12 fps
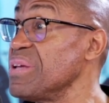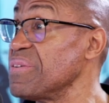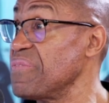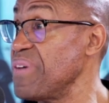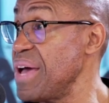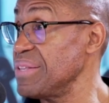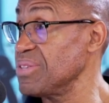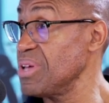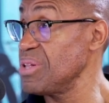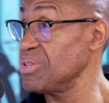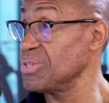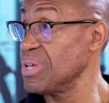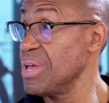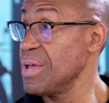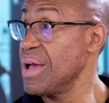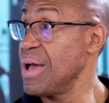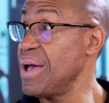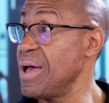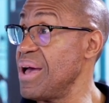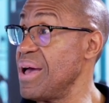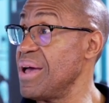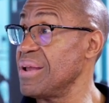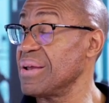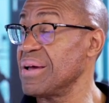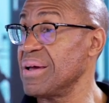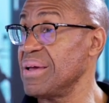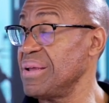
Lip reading: fat cells and